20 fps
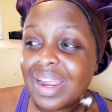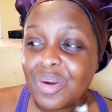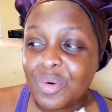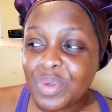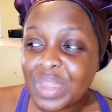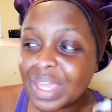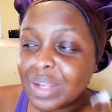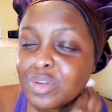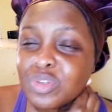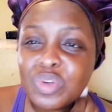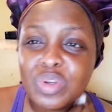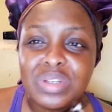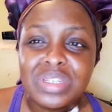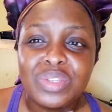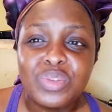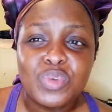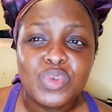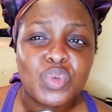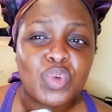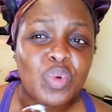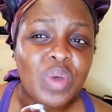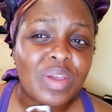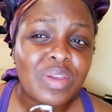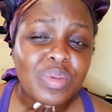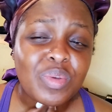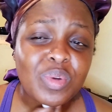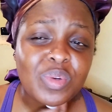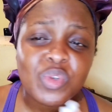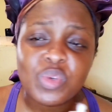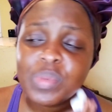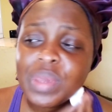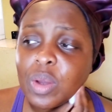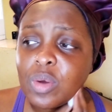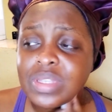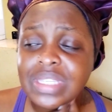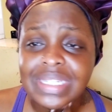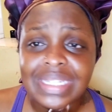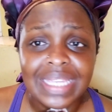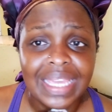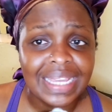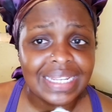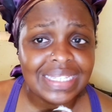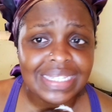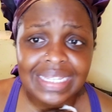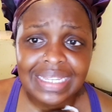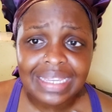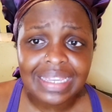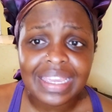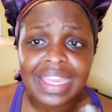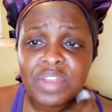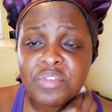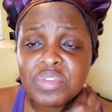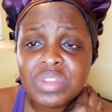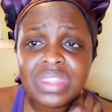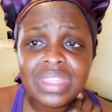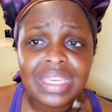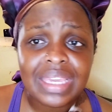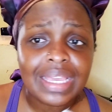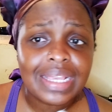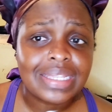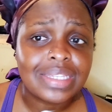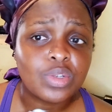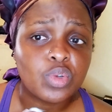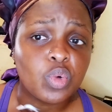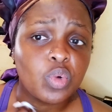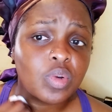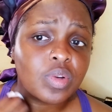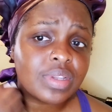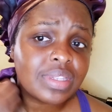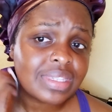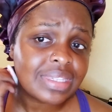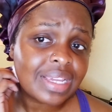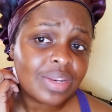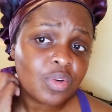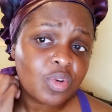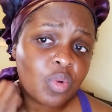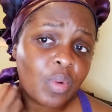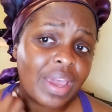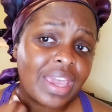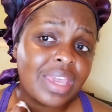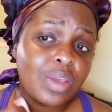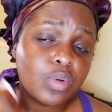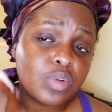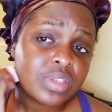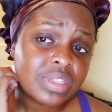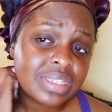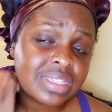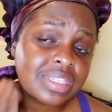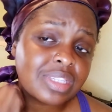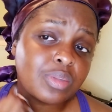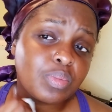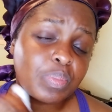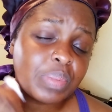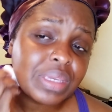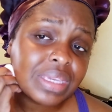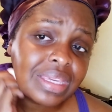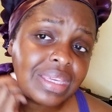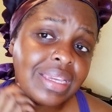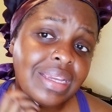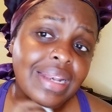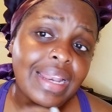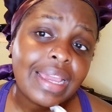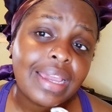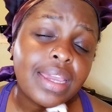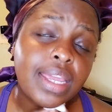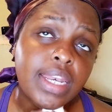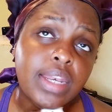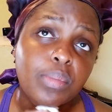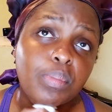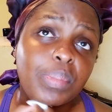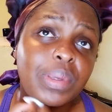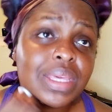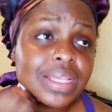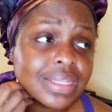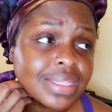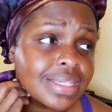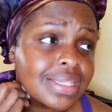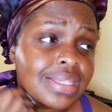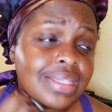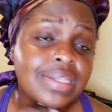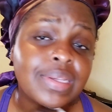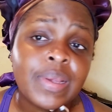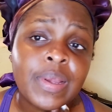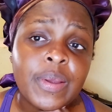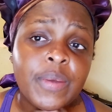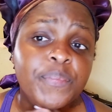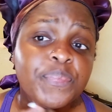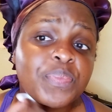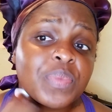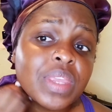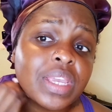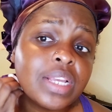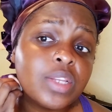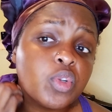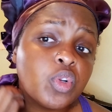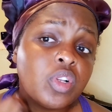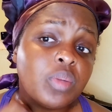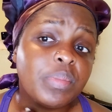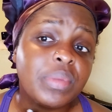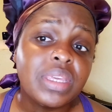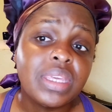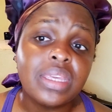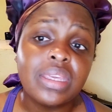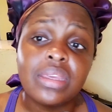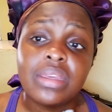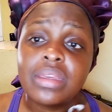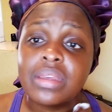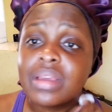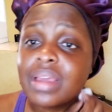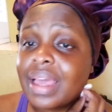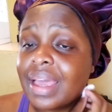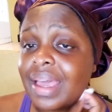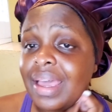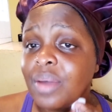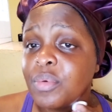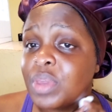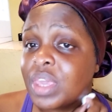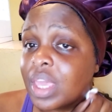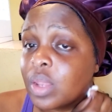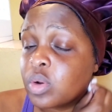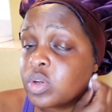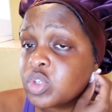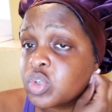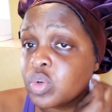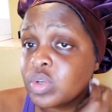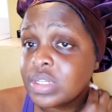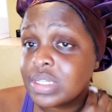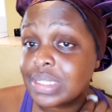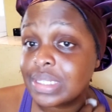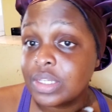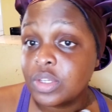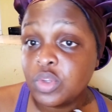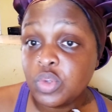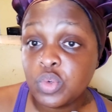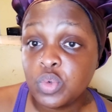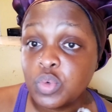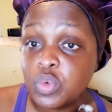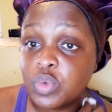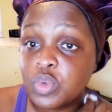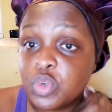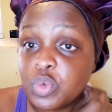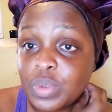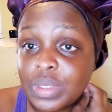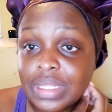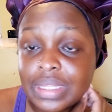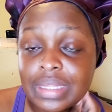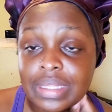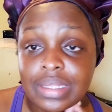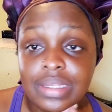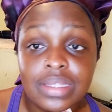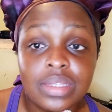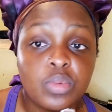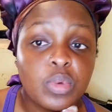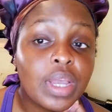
We cannot continue. So, to me, I wasn't getting everything as it was. I don't know why he was speaking like in beats. He told me, we cannot continue doing this.